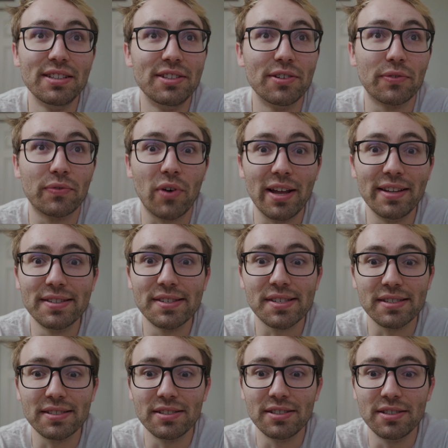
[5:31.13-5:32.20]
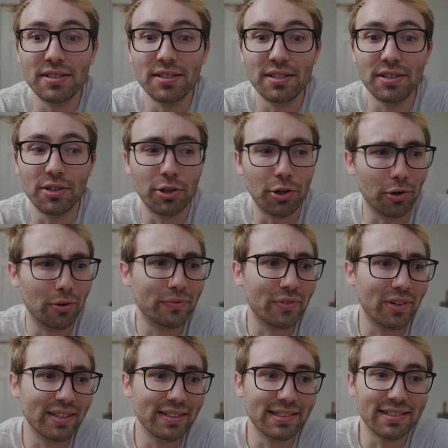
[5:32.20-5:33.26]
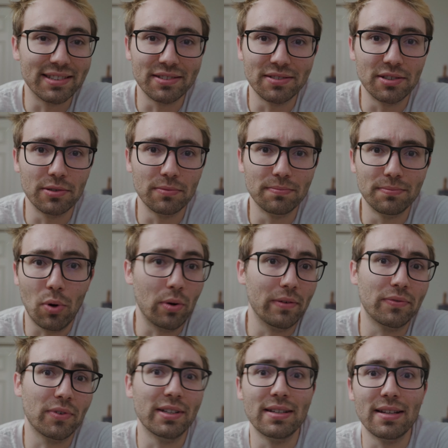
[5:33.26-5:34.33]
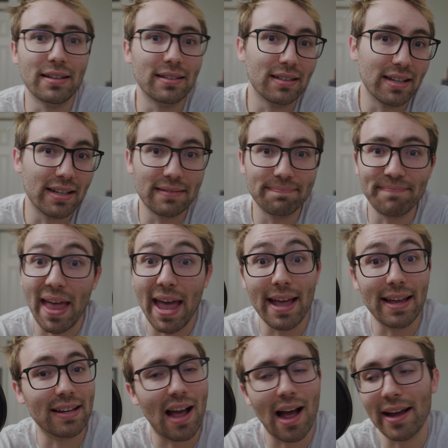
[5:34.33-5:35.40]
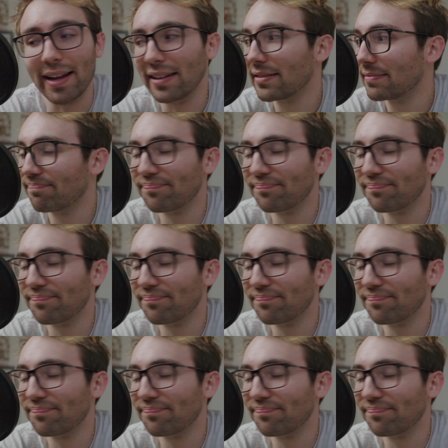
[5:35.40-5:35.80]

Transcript: your friends and your girlfriend and your boyfriend that like, hey,